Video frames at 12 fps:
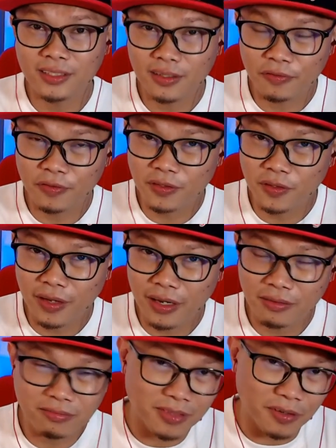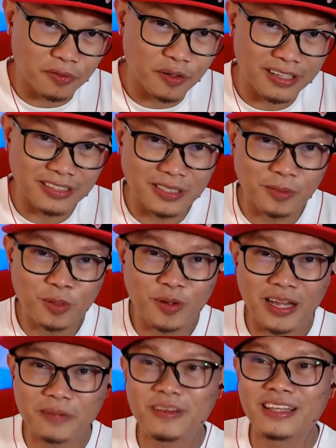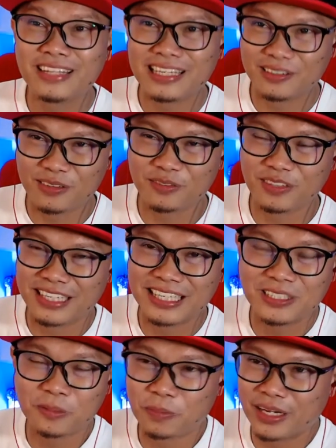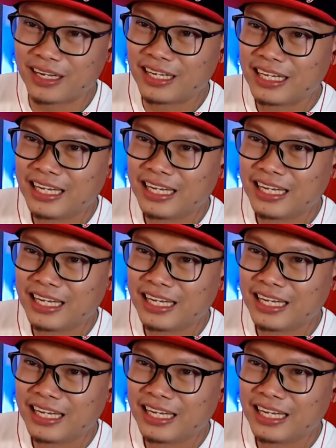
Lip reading: So if you're new here, don't forget to subscribe, hit that notification bell.